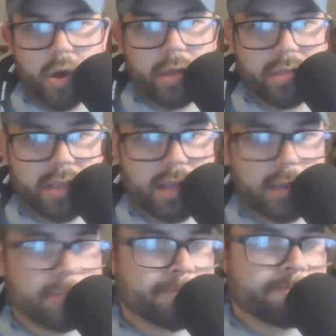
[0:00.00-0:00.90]
thought.
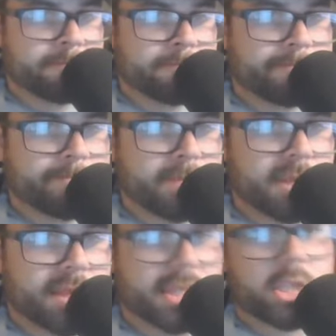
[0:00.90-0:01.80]
This
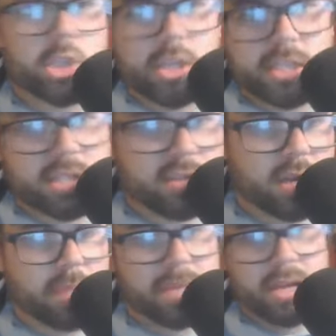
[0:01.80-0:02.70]
is just
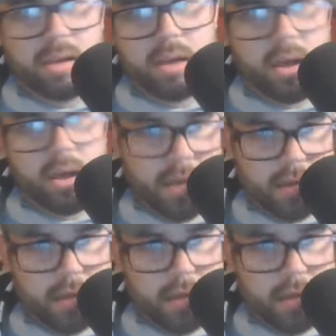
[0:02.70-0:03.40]
going to be a